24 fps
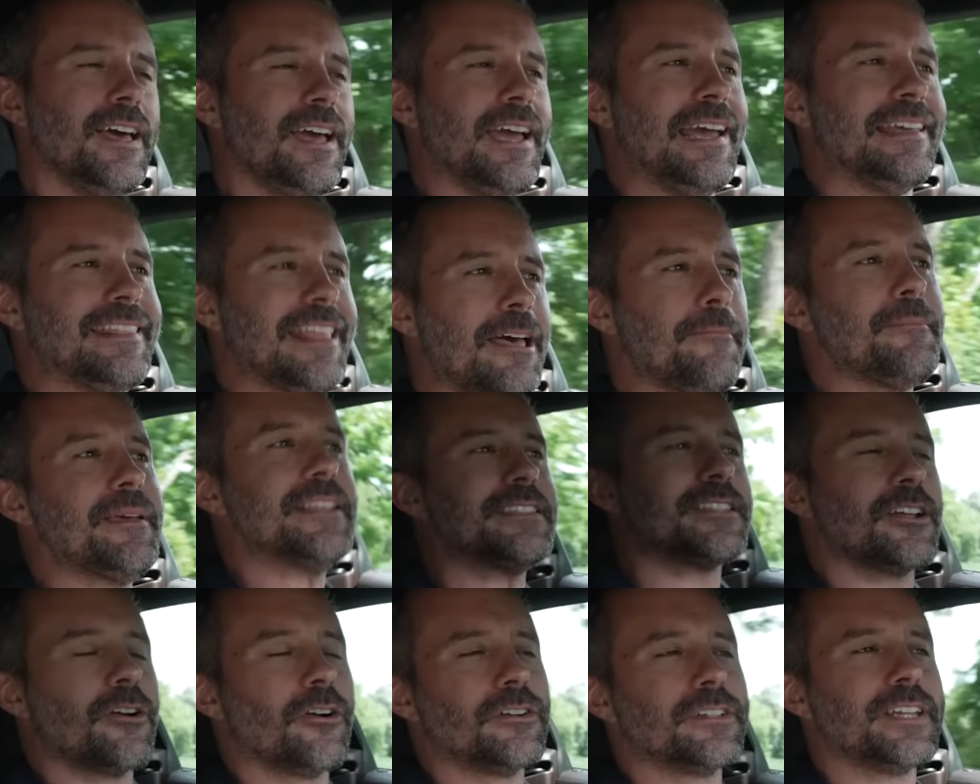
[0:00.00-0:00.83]
And that
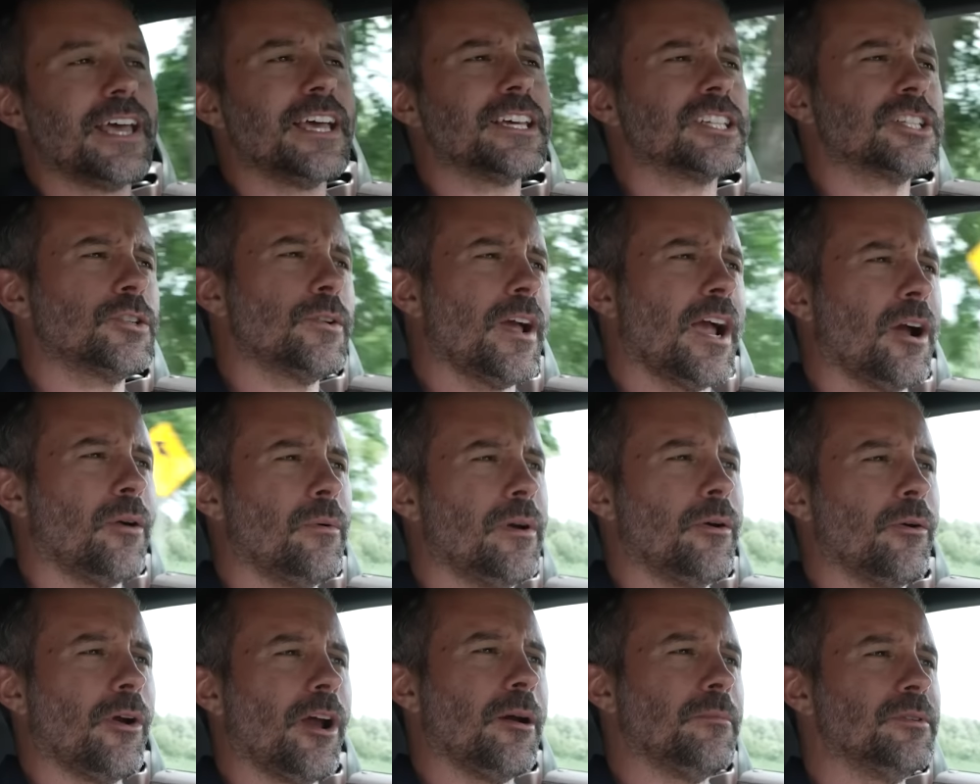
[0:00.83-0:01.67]
means at our test track,
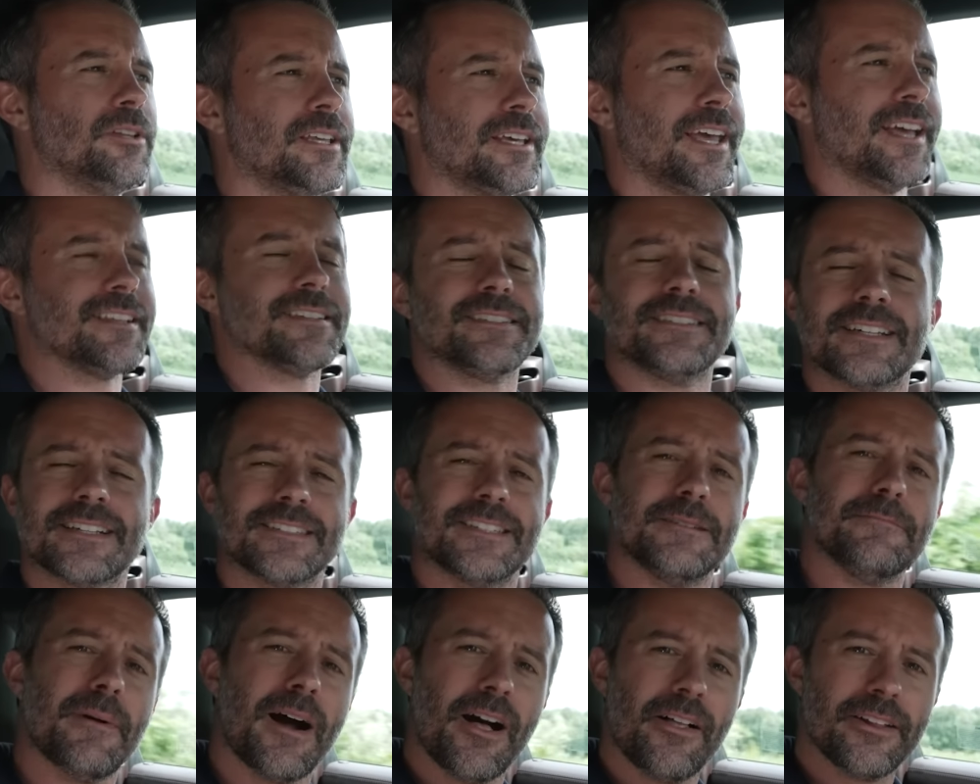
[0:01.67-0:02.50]
we were able to get
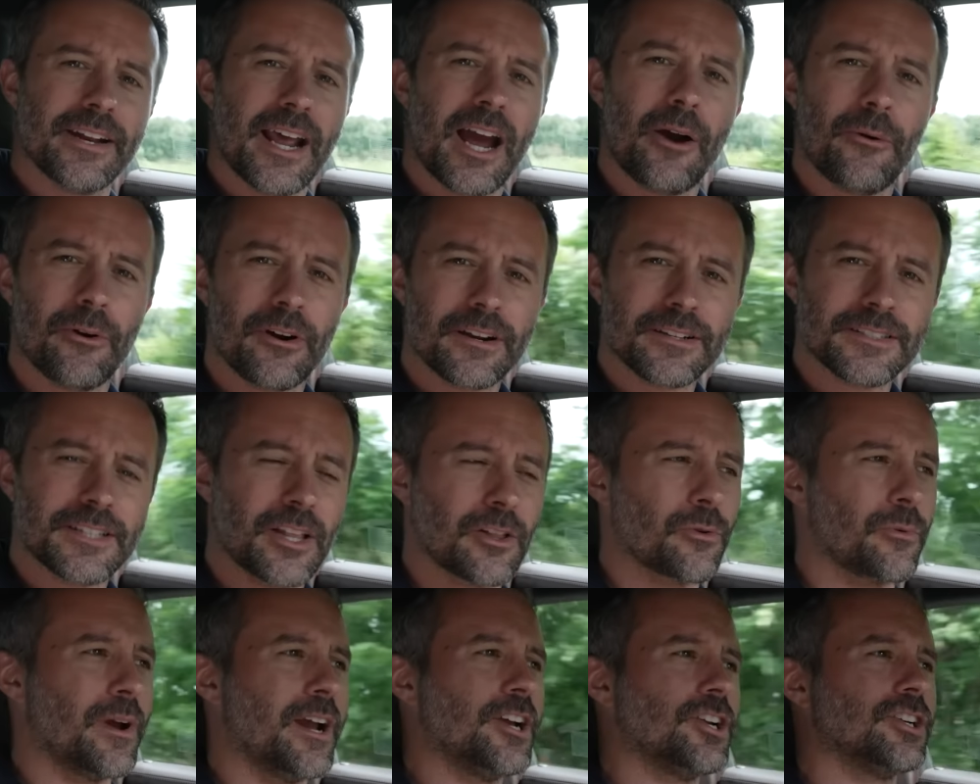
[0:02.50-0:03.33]
60 mile an hour
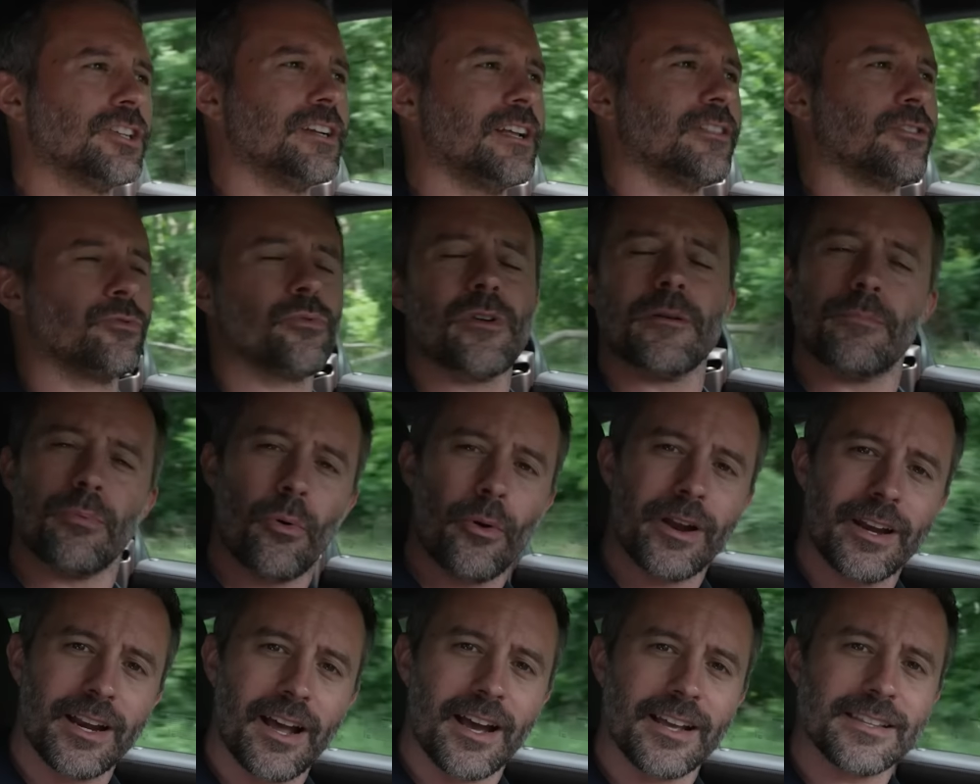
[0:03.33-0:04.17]
acceleration in
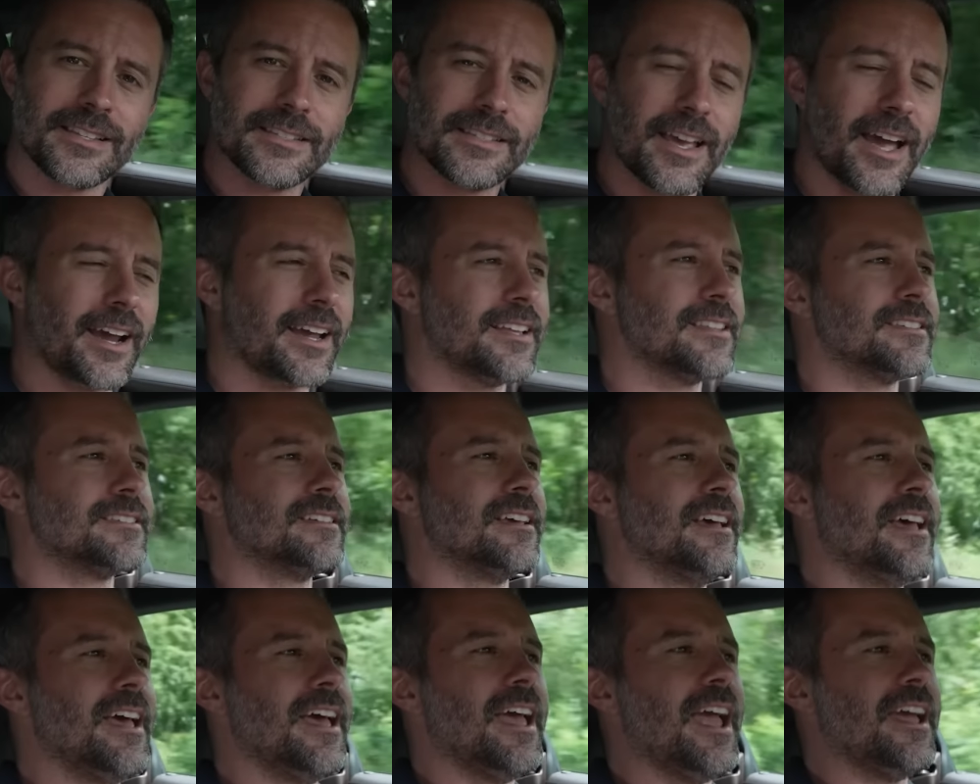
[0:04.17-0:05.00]
3.9 seconds
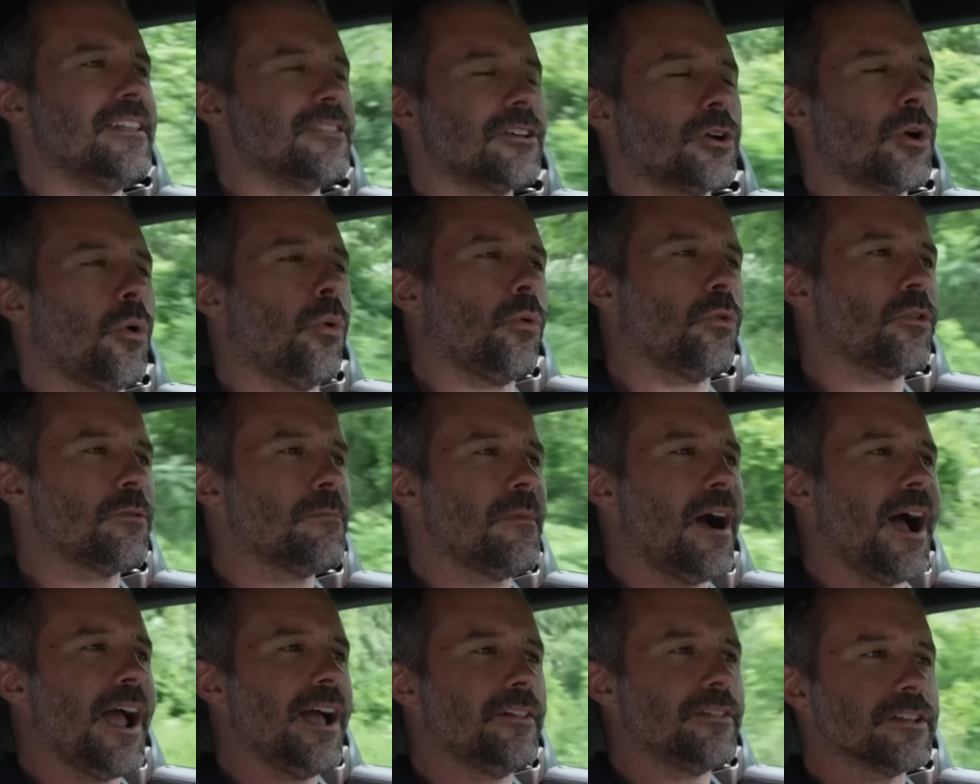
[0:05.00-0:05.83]
and the quarter
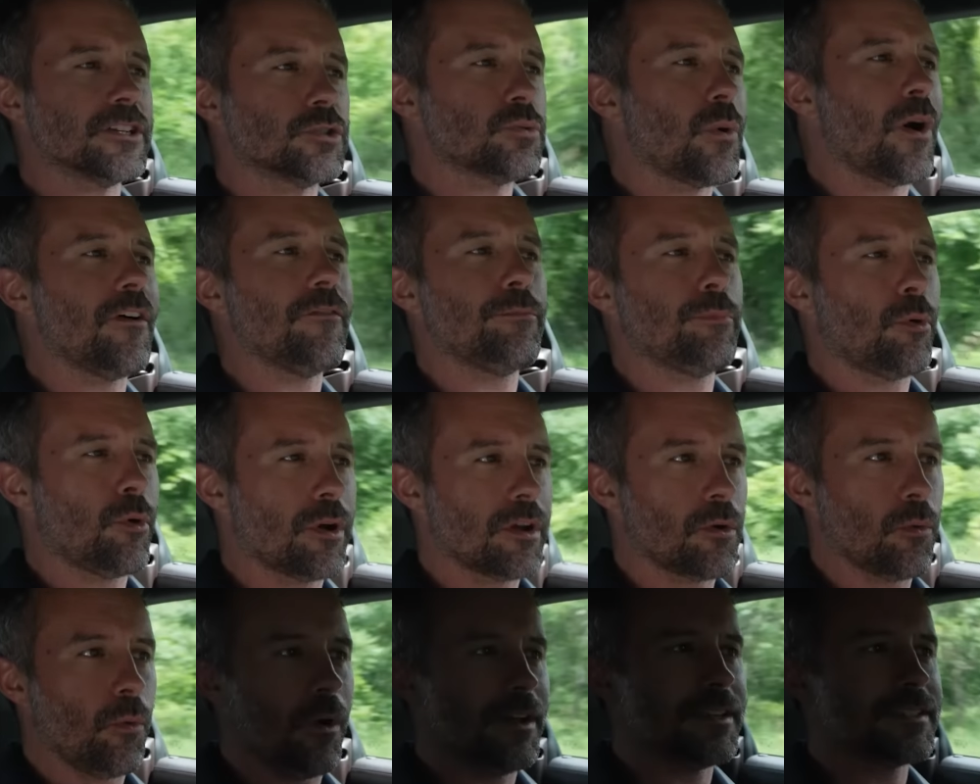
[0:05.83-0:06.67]
mile in
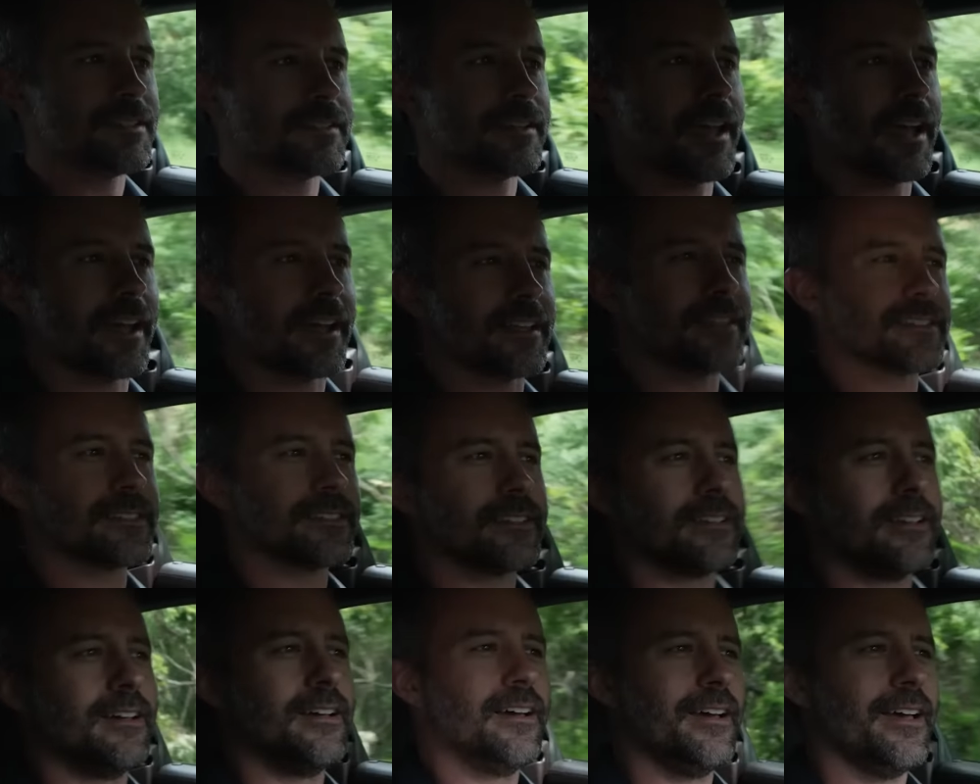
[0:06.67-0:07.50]
12.1 seconds.